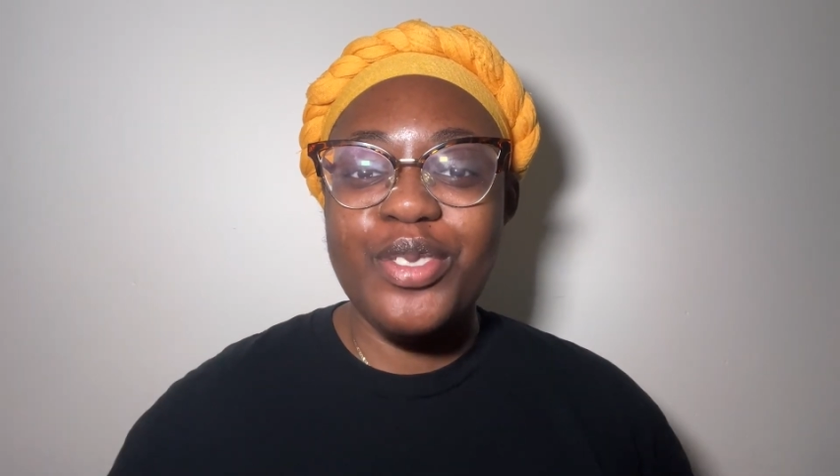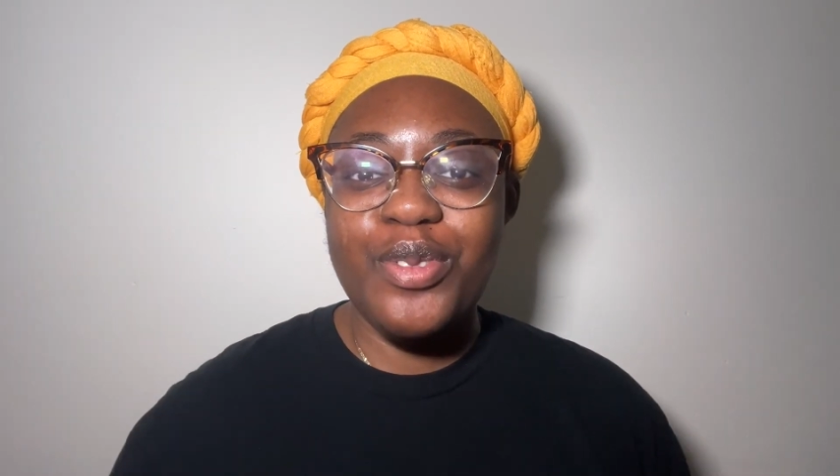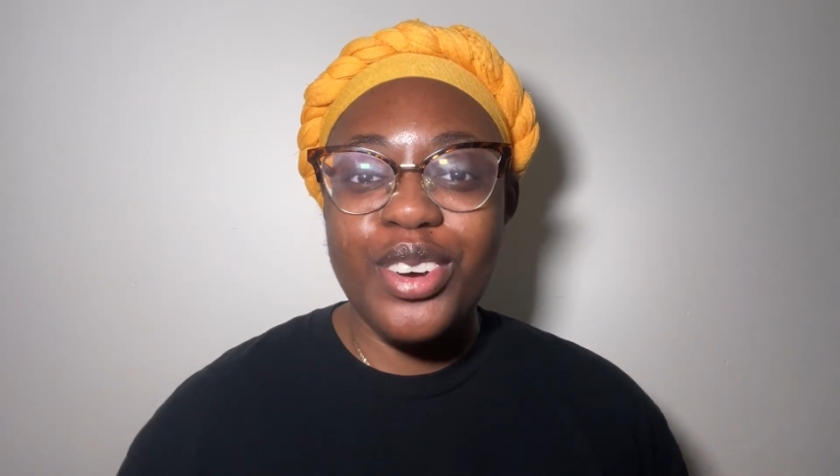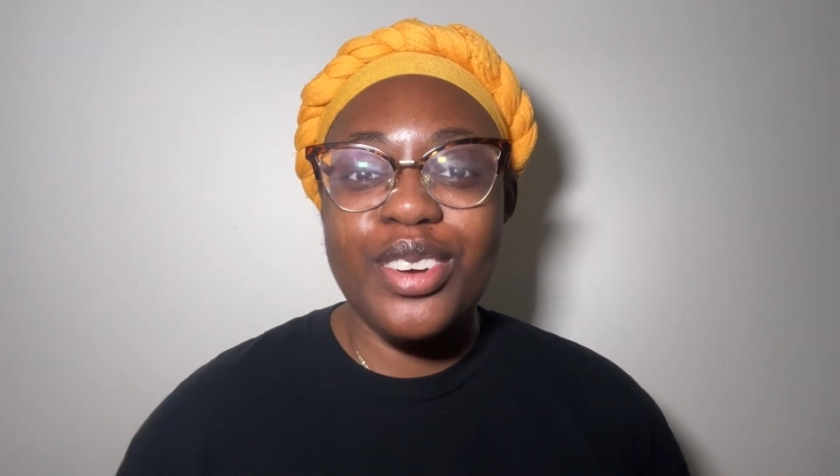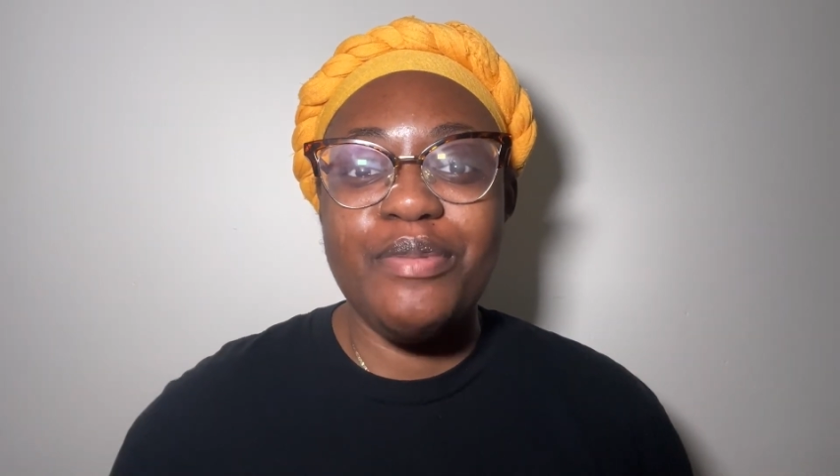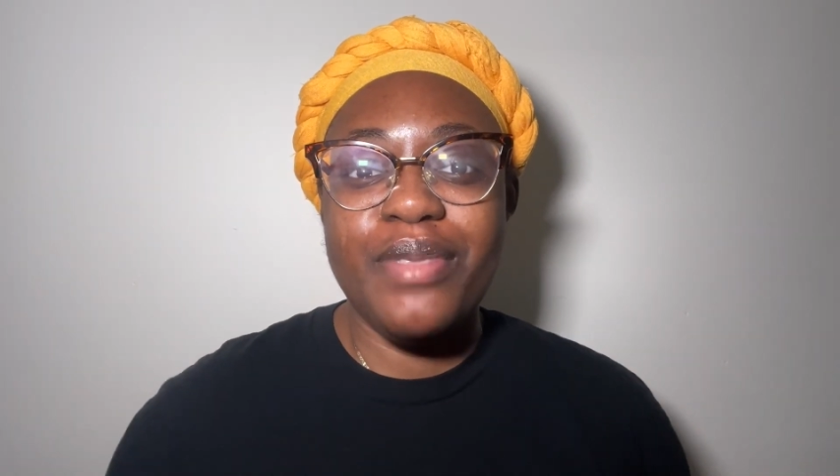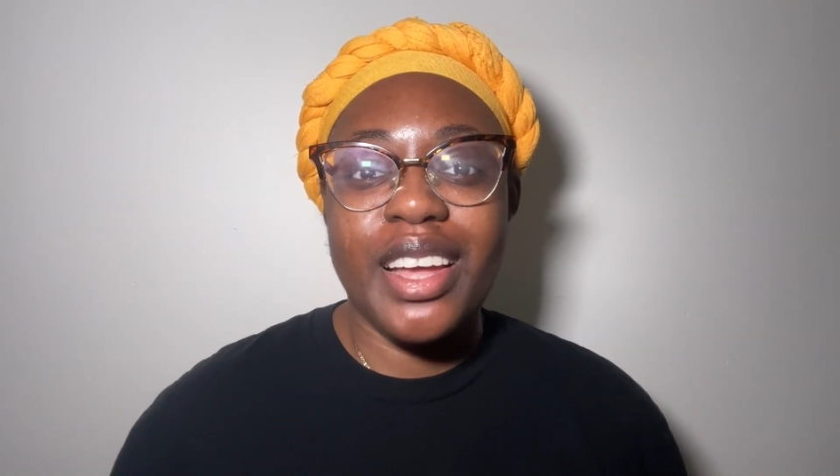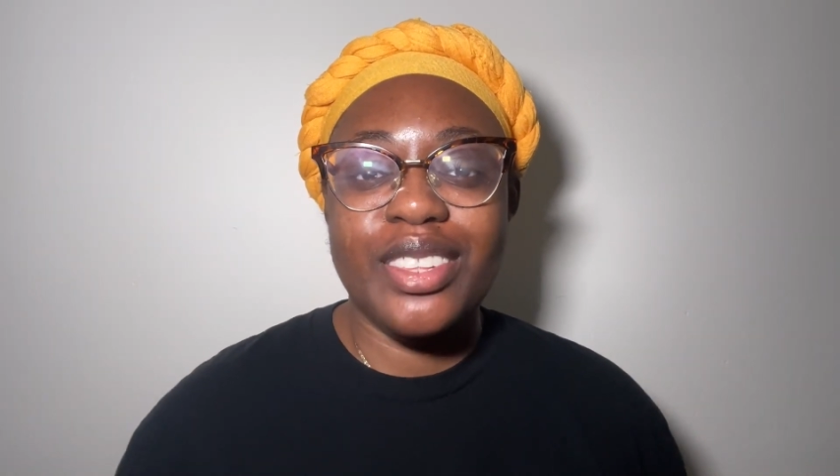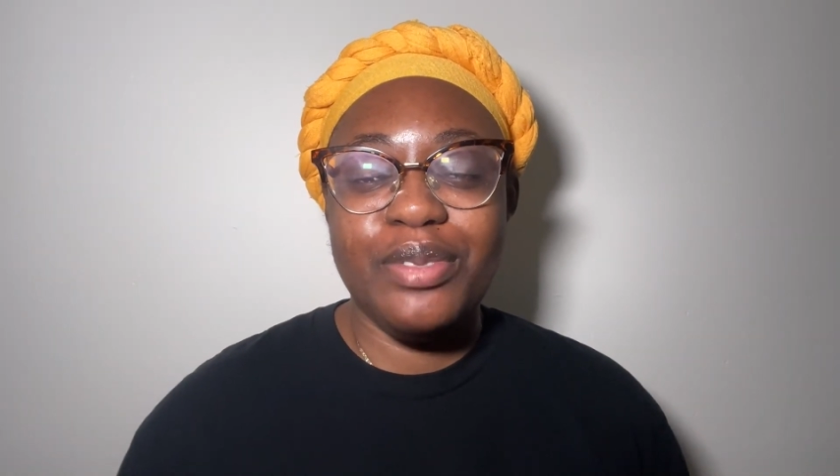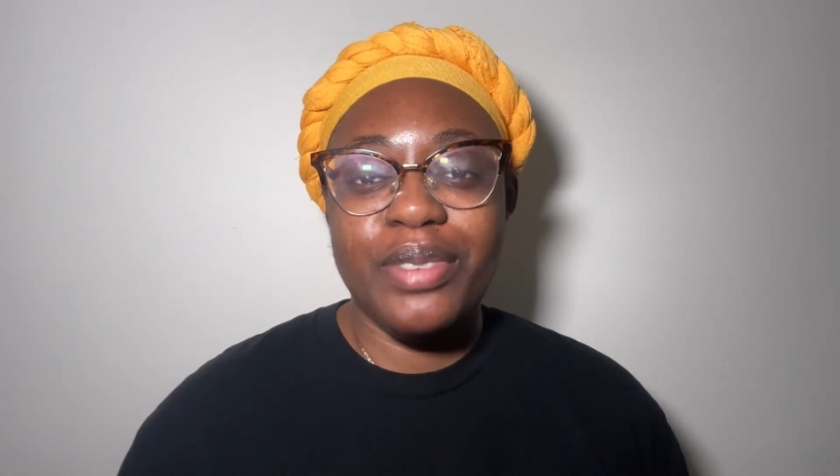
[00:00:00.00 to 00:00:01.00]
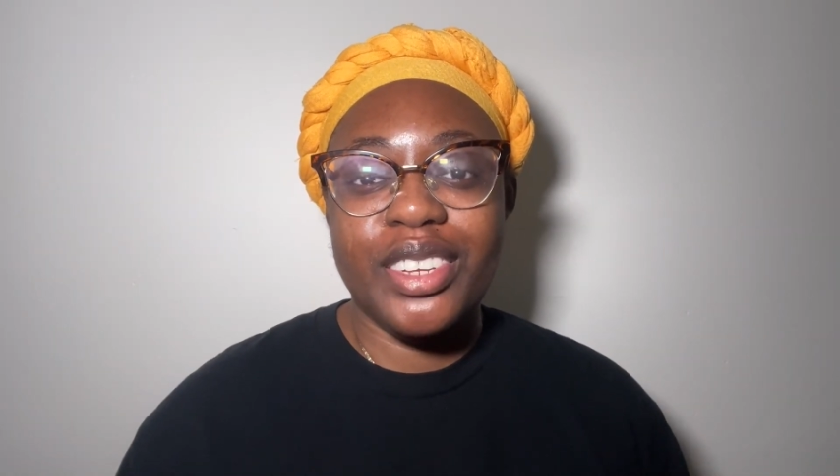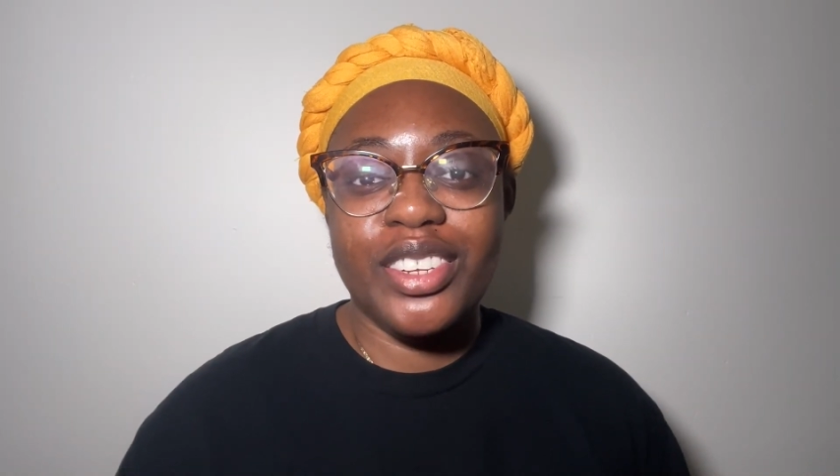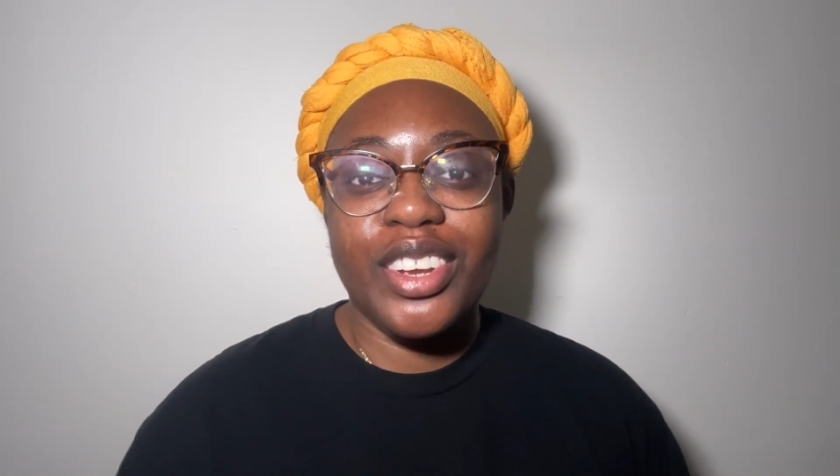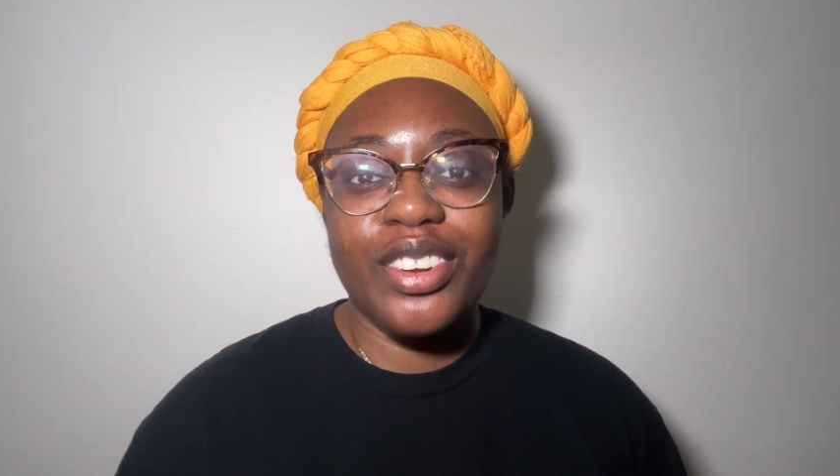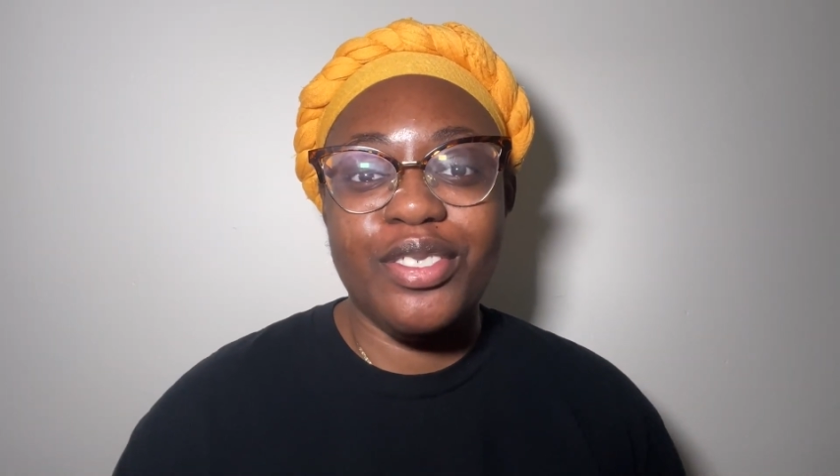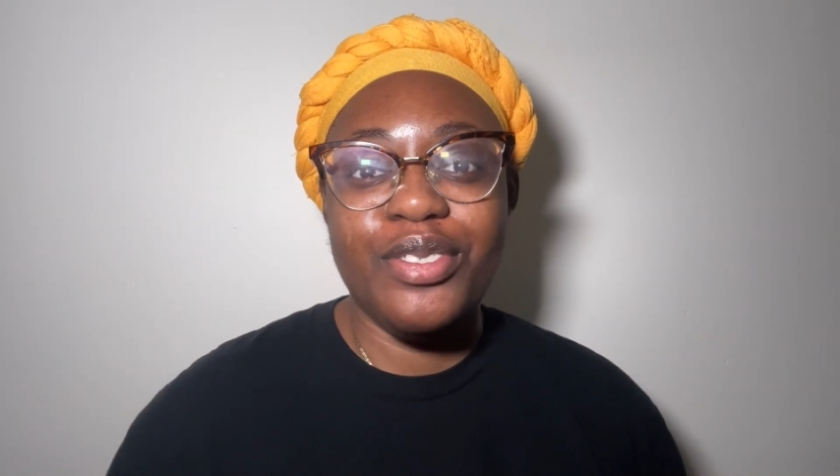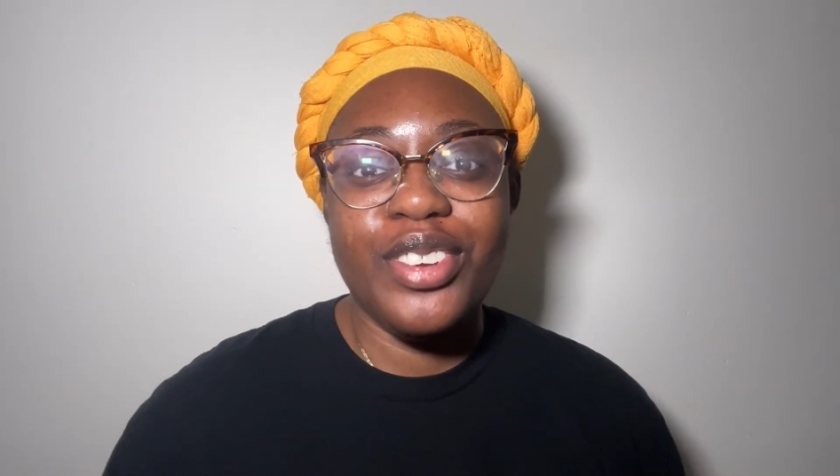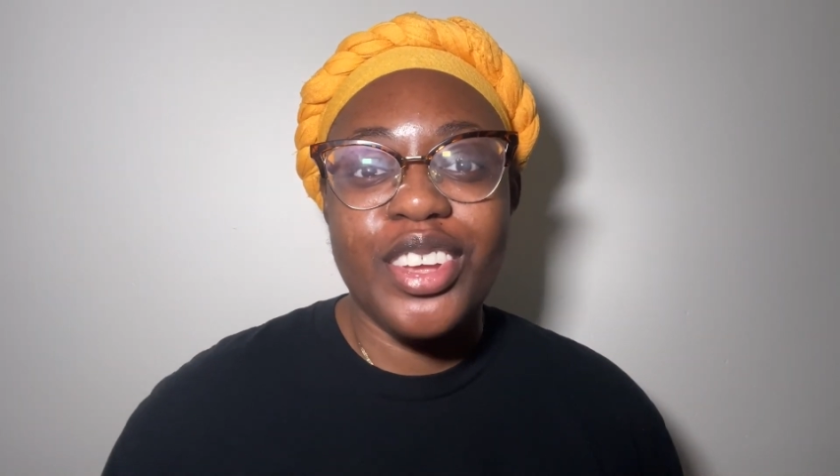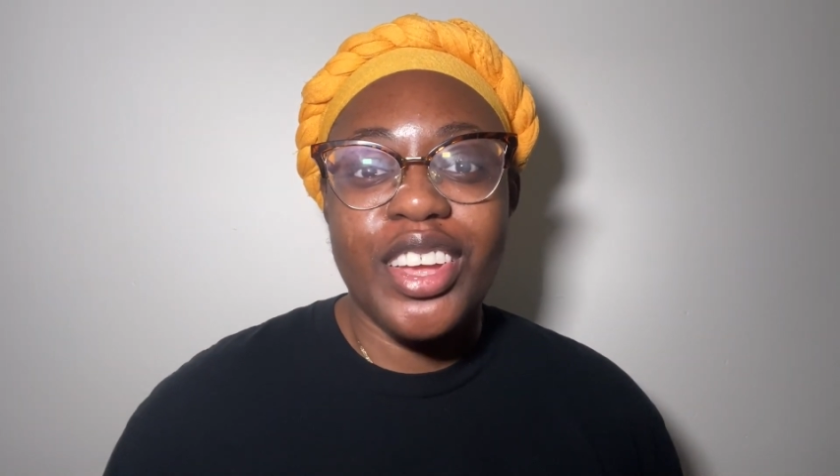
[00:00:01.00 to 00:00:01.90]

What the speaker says: welcome back to my channel.